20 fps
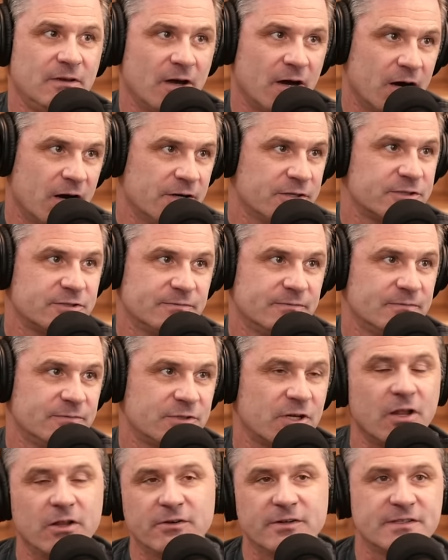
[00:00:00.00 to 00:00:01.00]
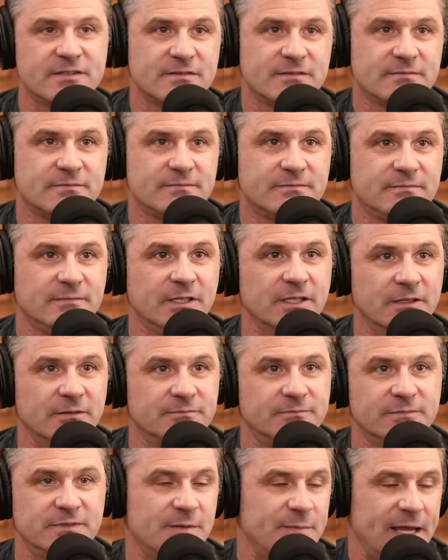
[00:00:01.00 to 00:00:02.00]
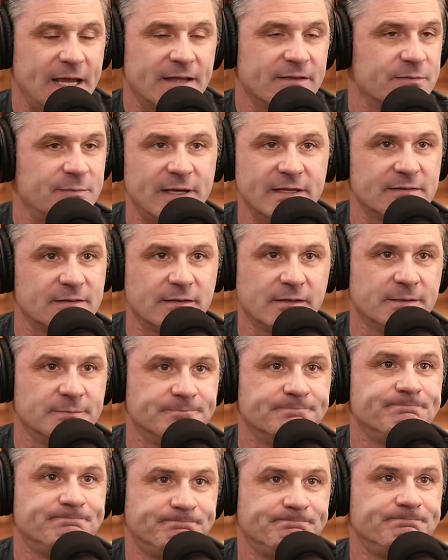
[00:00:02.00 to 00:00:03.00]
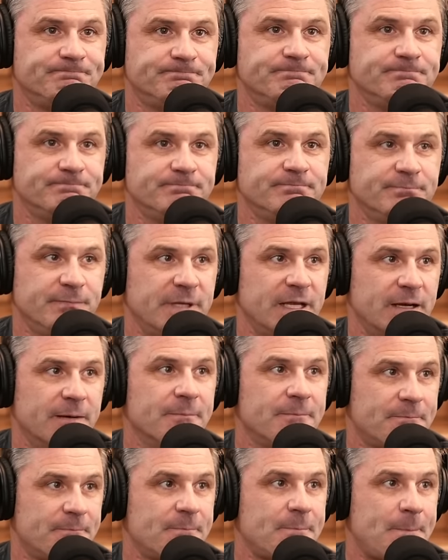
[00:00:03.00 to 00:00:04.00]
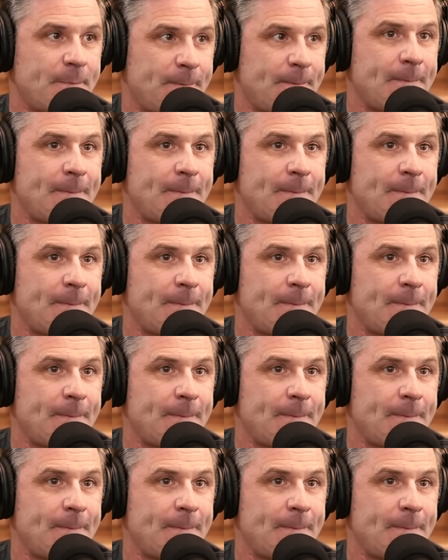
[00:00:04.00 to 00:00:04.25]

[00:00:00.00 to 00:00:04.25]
our tolerance, you know, demands basically. Hmm, interesting. Yeah. Yeah.